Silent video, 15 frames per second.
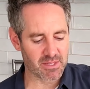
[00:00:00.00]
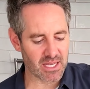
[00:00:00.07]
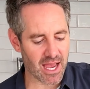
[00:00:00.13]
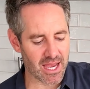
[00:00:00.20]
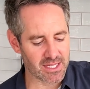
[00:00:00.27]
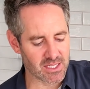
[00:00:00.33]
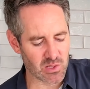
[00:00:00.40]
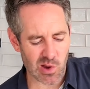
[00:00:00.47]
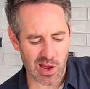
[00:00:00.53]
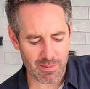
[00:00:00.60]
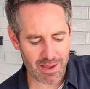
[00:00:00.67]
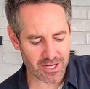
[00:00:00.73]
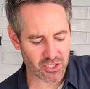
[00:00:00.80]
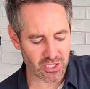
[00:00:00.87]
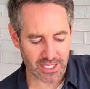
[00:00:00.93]
size, so
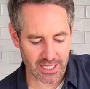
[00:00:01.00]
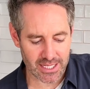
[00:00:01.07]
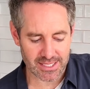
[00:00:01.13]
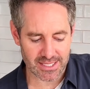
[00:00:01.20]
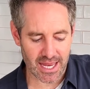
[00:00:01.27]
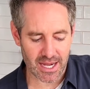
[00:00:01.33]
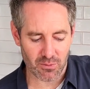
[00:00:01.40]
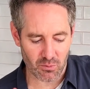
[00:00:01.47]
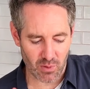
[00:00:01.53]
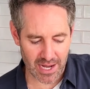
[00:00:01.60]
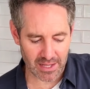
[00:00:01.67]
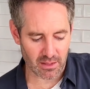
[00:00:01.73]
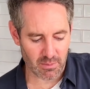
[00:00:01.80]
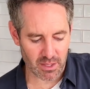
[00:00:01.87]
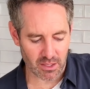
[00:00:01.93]
I'm actually gonna set it
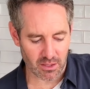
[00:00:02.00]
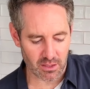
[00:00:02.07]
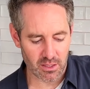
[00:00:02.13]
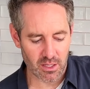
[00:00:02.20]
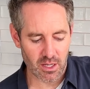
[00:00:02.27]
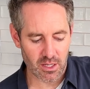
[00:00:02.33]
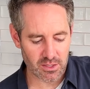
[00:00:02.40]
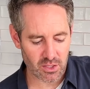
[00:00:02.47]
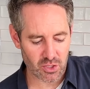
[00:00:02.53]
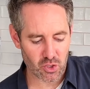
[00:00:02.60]
right in the middle to